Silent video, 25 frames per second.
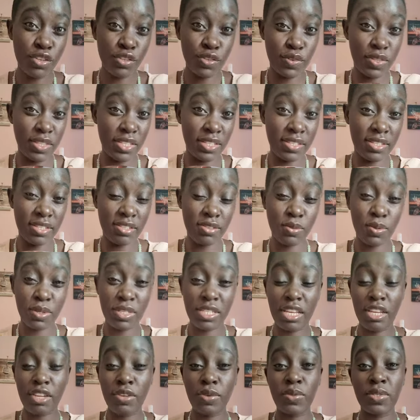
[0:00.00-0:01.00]
so this is
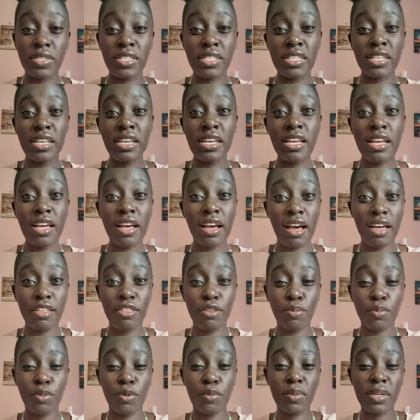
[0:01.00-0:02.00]
what i use at
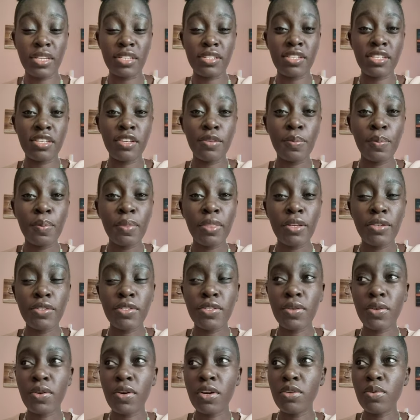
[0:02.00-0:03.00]
the moment
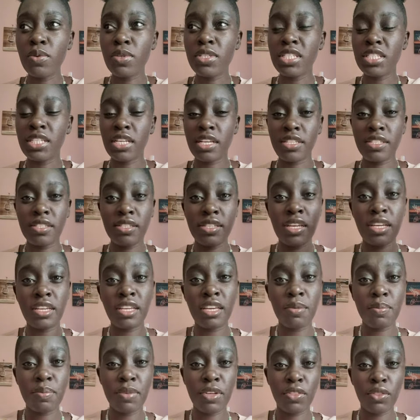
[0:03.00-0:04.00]
so god was just
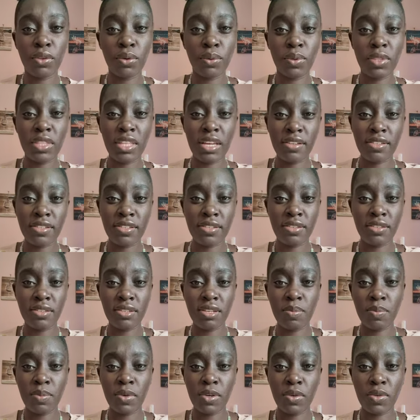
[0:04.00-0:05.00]
taking me through that
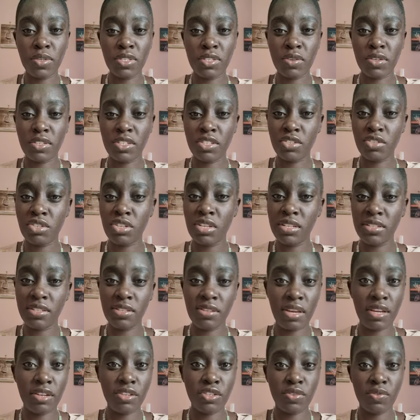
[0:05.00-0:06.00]
dream because i was still
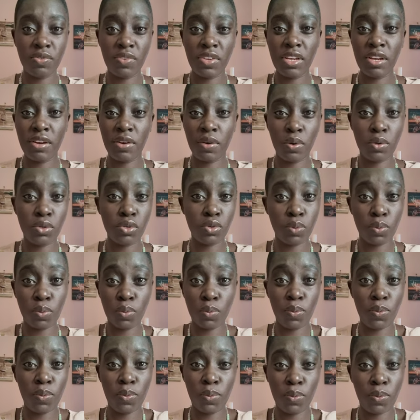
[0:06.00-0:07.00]
trying to figure out
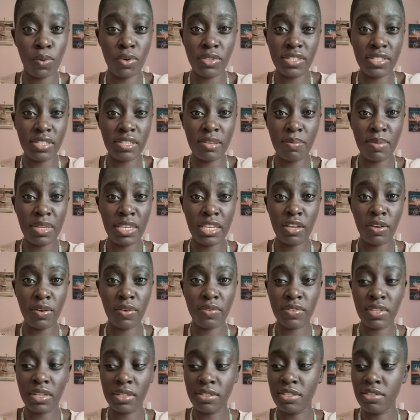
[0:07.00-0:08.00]
what's the meaning
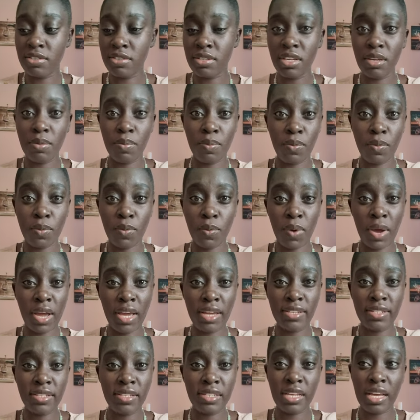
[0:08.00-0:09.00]
of that dream?
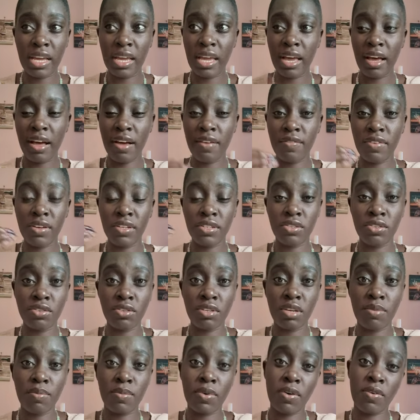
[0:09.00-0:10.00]
Why did I have a
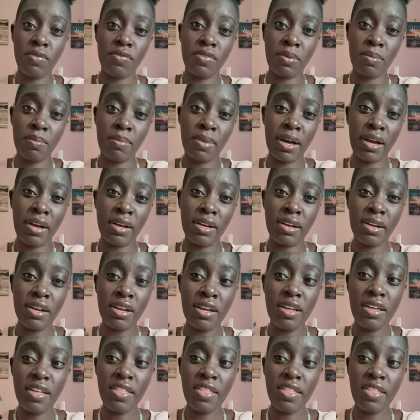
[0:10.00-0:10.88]
dream of a mug,